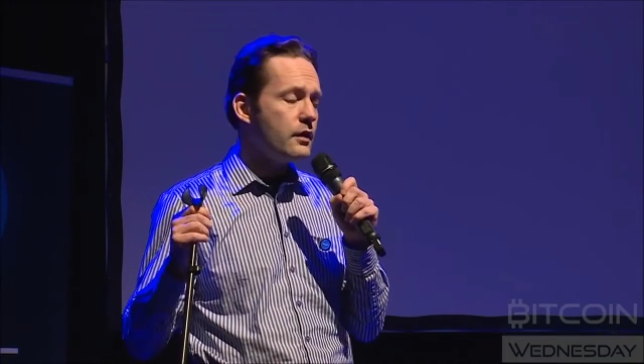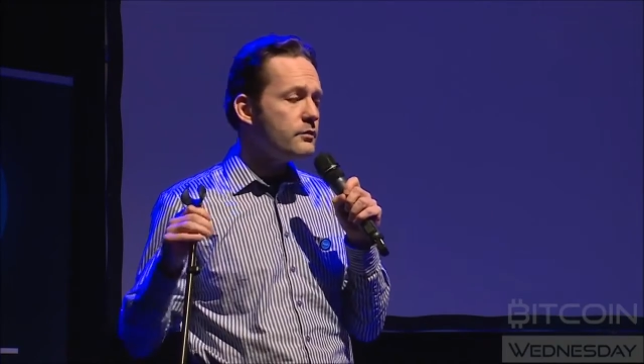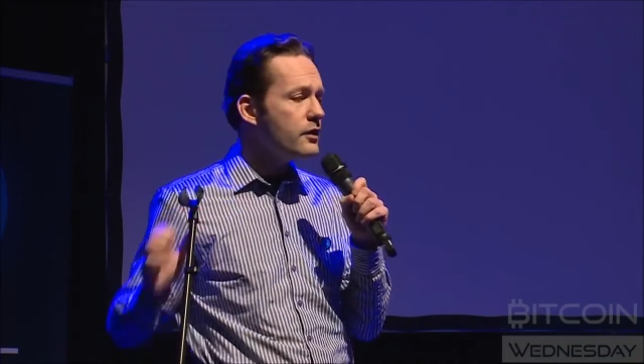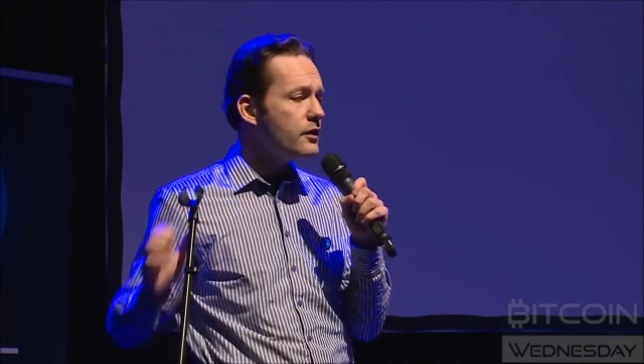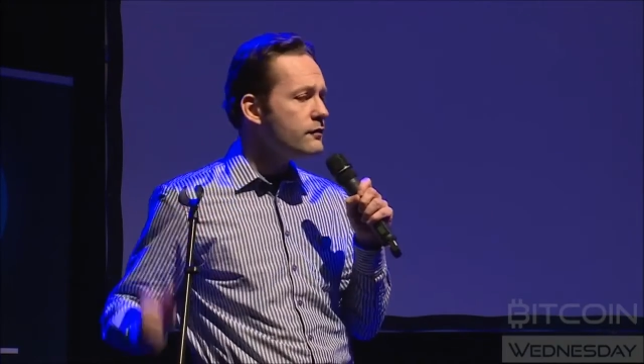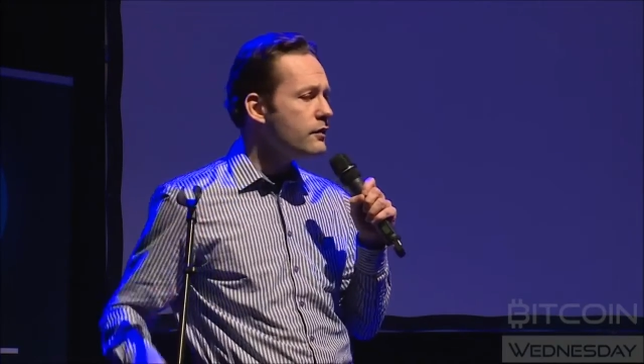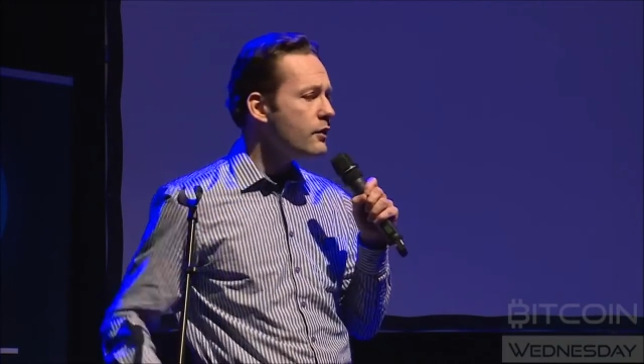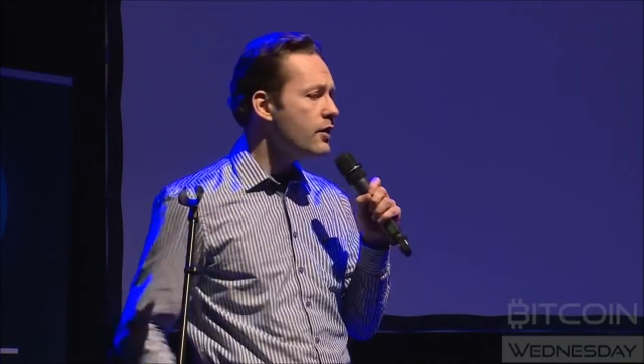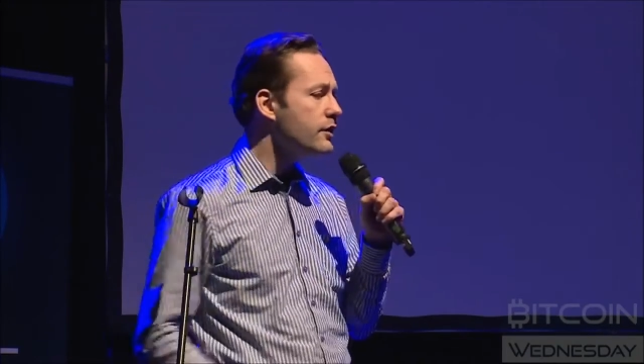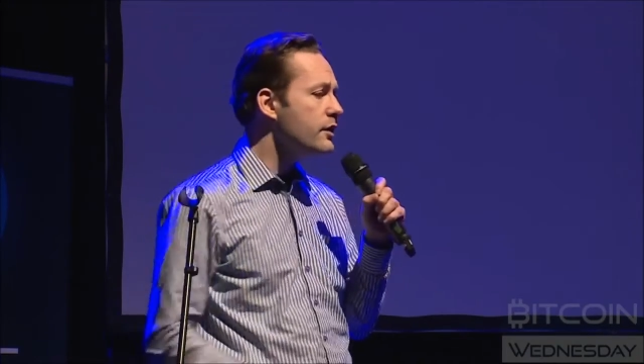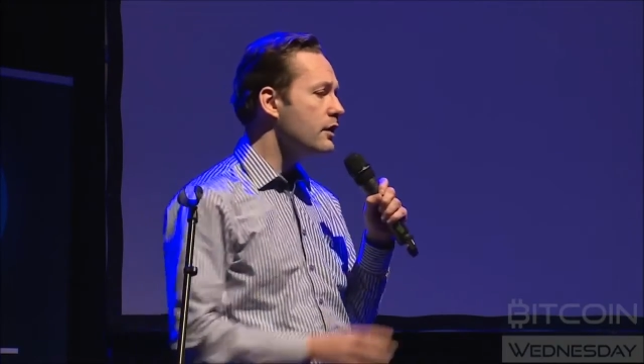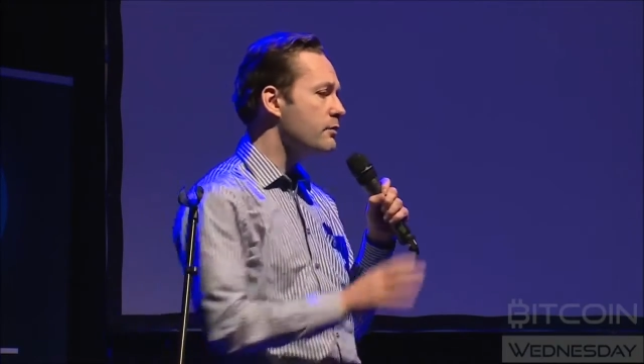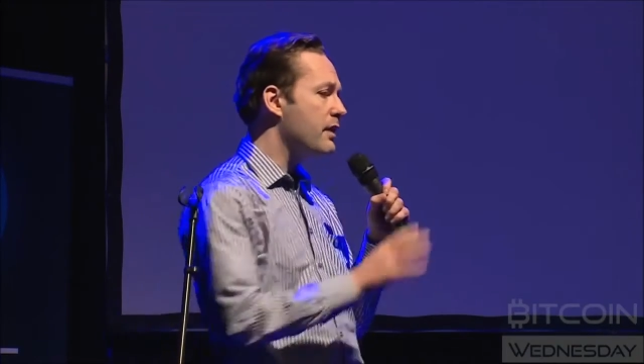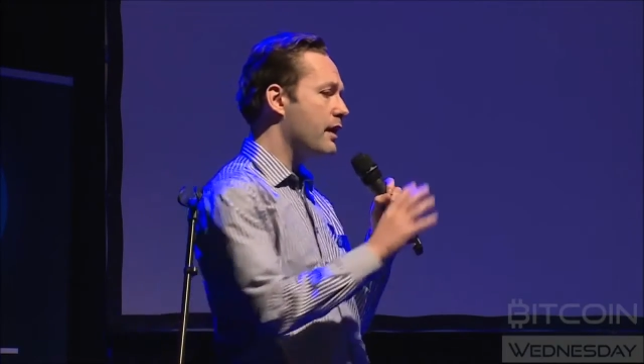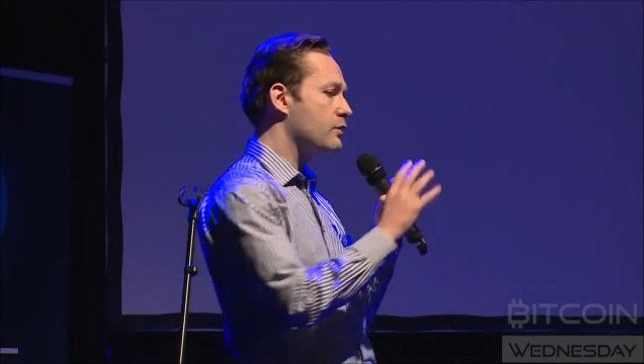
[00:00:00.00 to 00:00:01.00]
I'm not
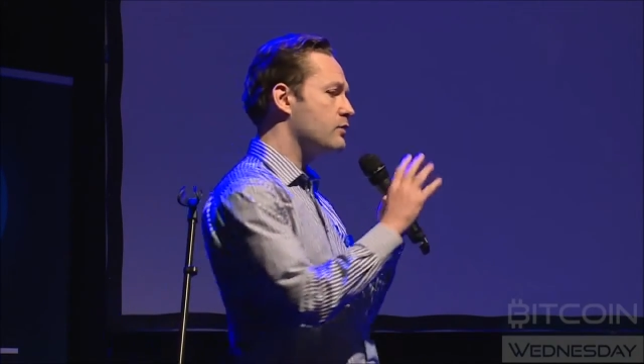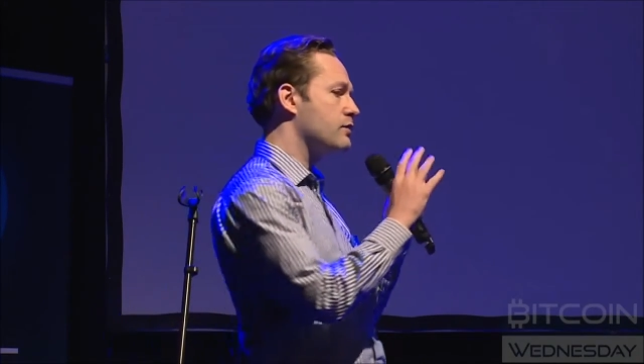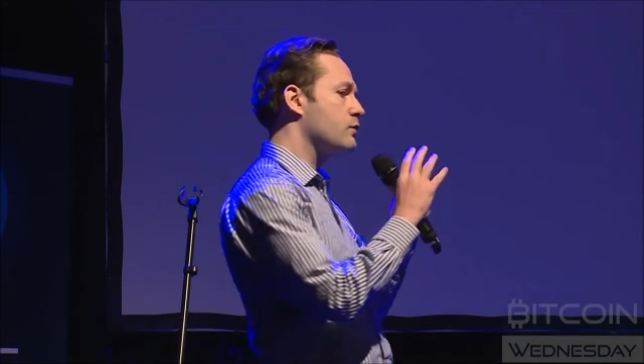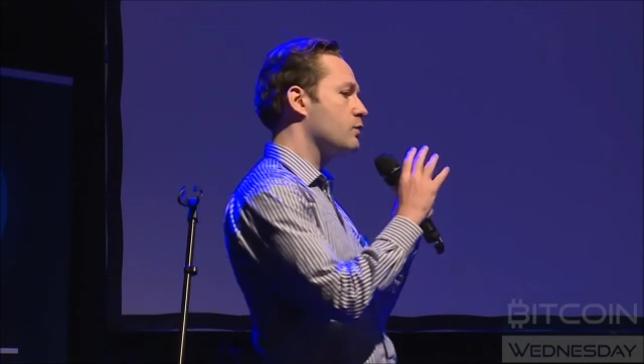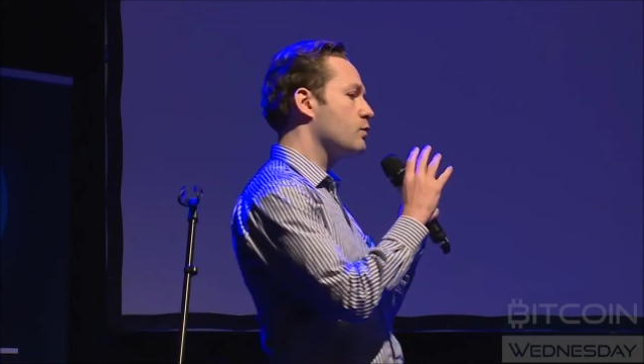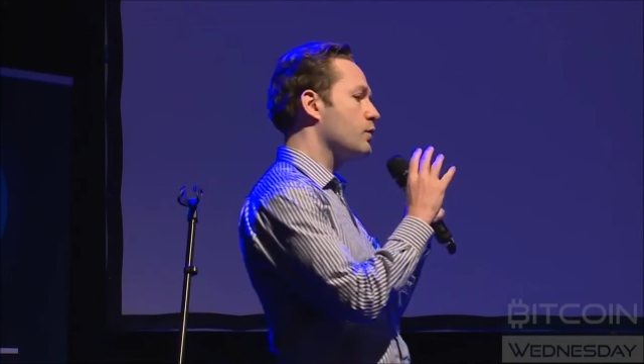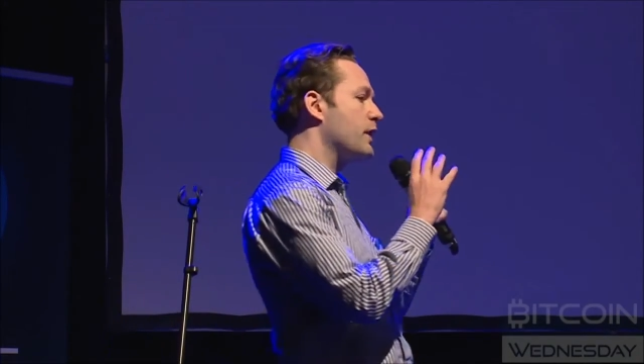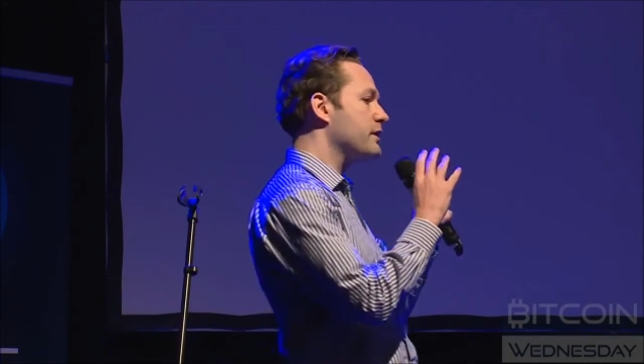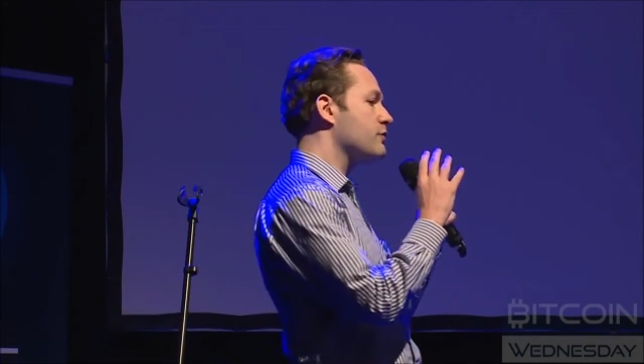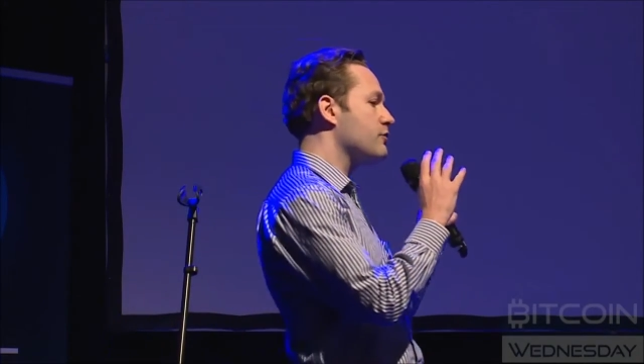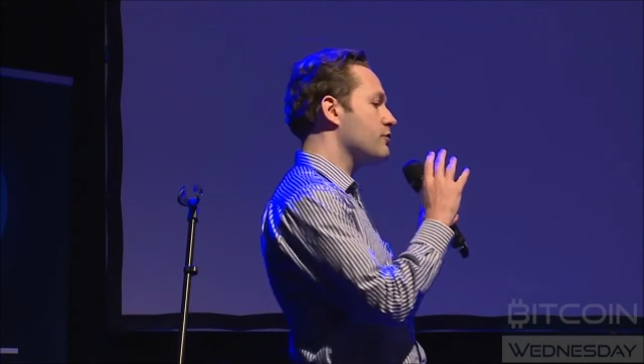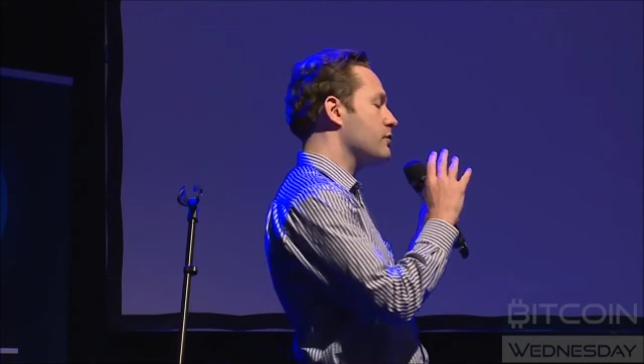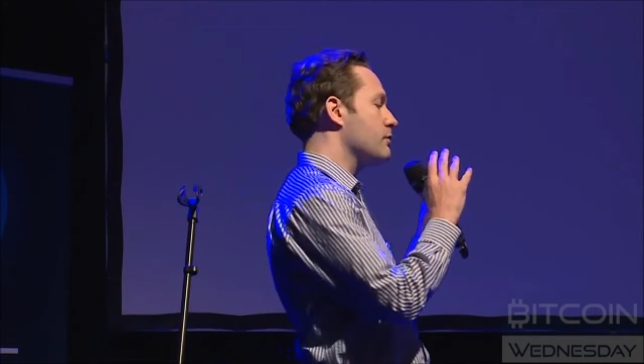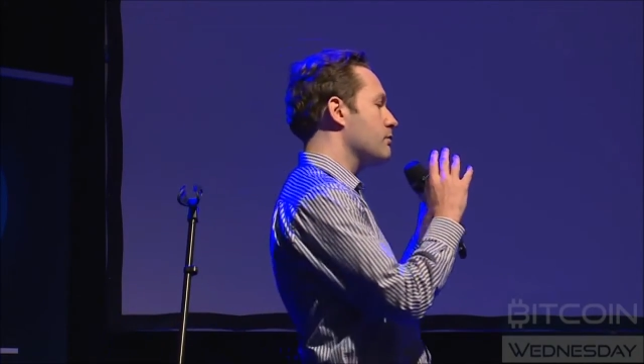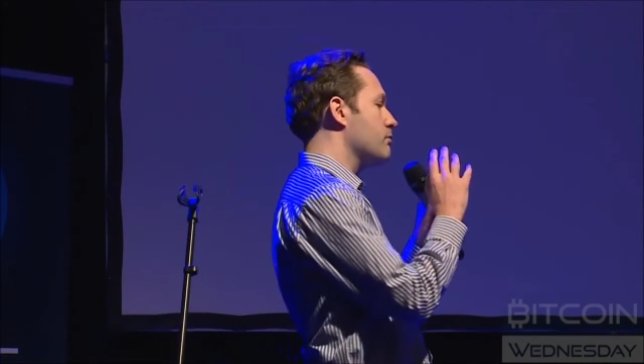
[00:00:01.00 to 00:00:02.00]
talking about
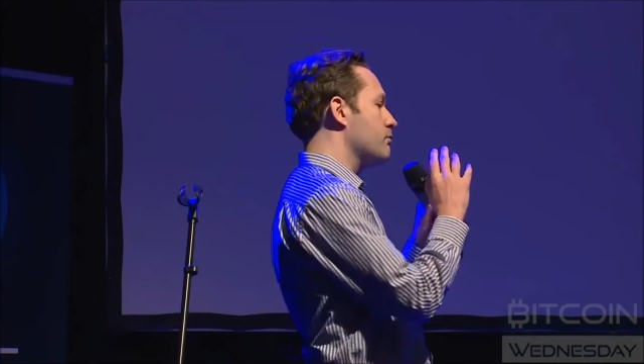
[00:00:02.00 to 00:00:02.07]
which